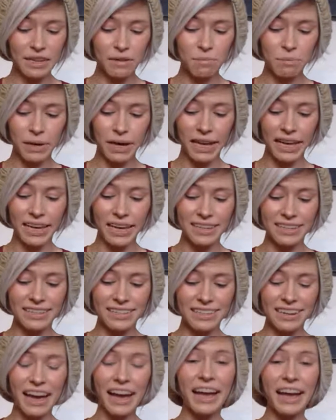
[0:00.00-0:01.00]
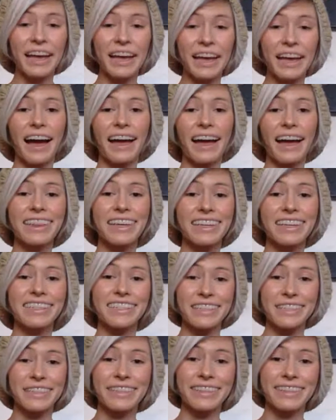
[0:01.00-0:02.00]
But I think
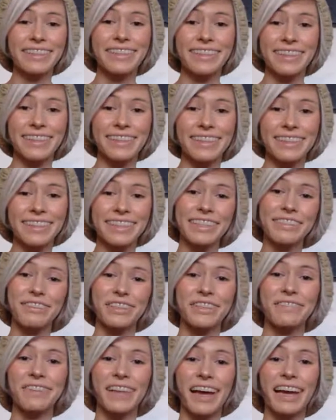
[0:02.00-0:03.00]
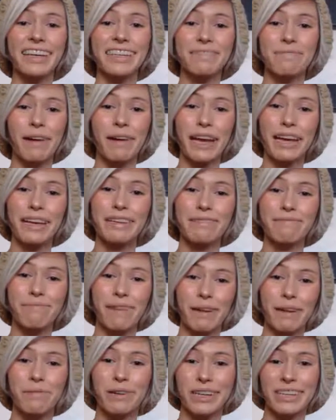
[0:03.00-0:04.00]
she would have liked
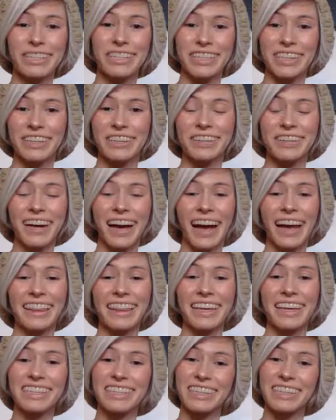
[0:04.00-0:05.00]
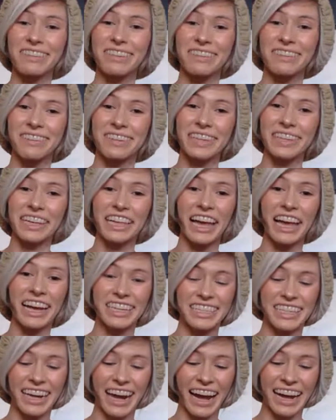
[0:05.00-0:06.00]
my book too. I think she would have really
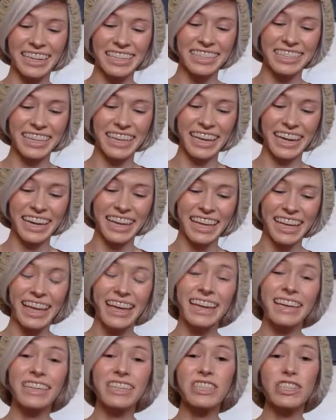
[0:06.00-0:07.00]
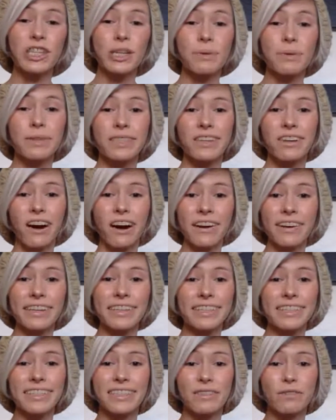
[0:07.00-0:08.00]
liked it actually, because she was an
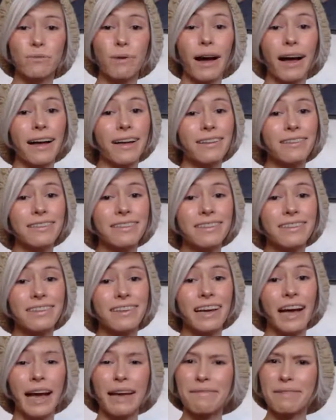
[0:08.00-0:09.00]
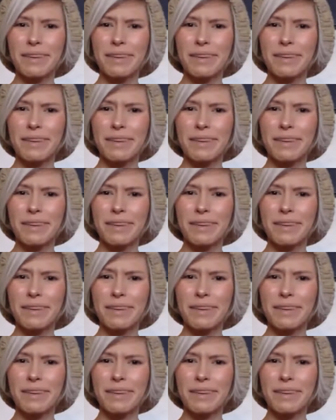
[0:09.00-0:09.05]
artist as well. I